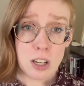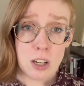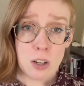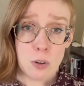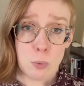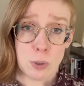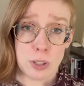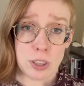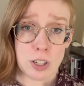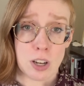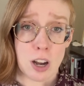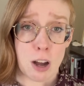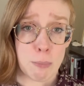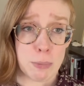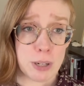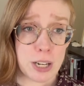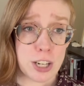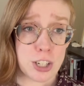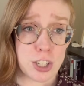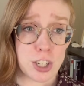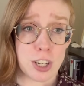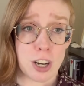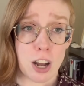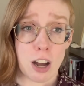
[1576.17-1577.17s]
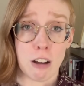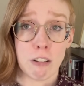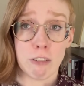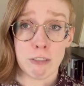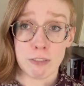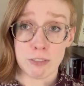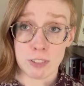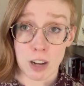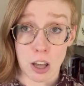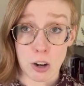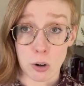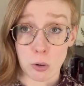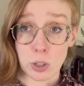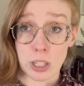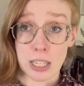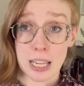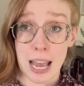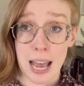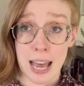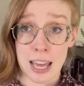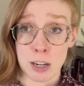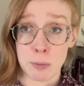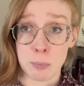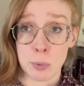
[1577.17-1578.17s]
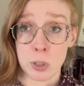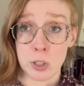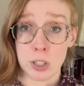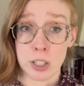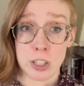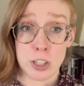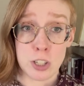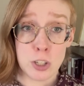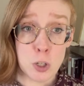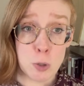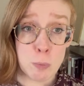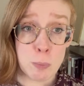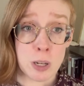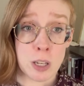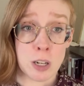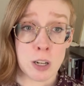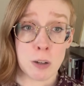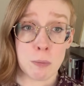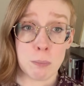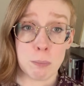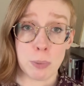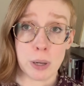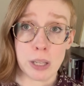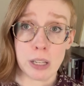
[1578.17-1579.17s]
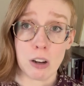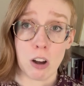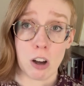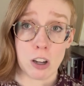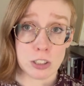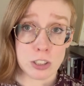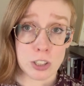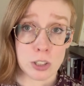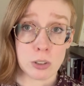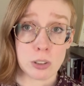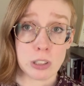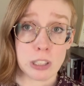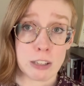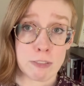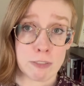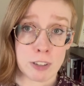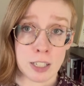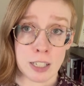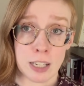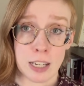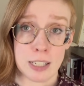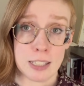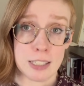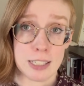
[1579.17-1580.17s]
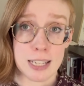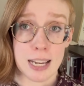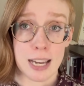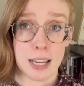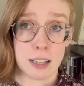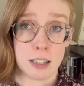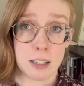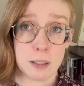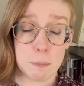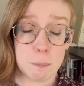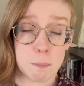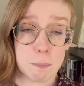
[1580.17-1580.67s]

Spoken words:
with a combination of not only animal and human, but also living and dead.